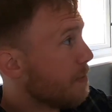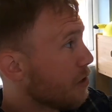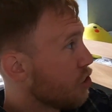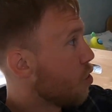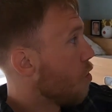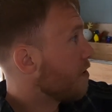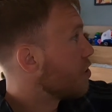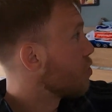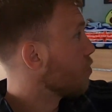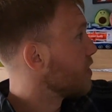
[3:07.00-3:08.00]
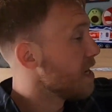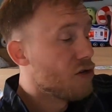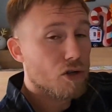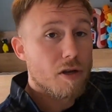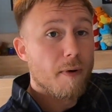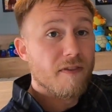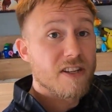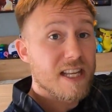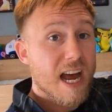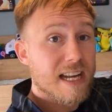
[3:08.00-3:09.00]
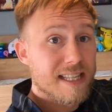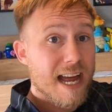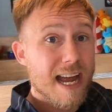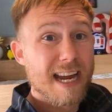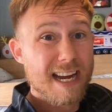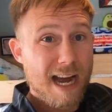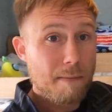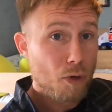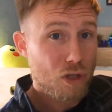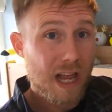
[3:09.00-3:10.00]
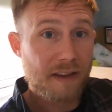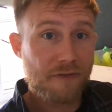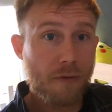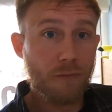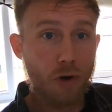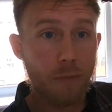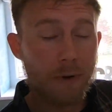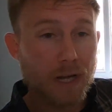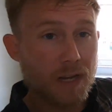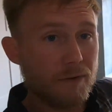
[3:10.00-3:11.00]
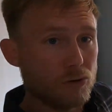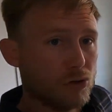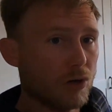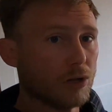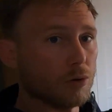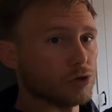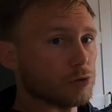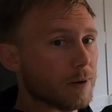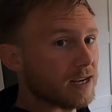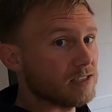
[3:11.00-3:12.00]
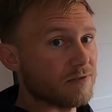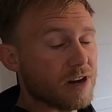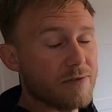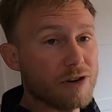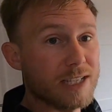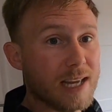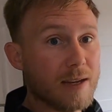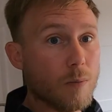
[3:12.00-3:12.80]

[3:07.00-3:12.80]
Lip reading: bit of storage tucked in just above the stairs there. Much like the front room, you've also got loads of space for your freestanding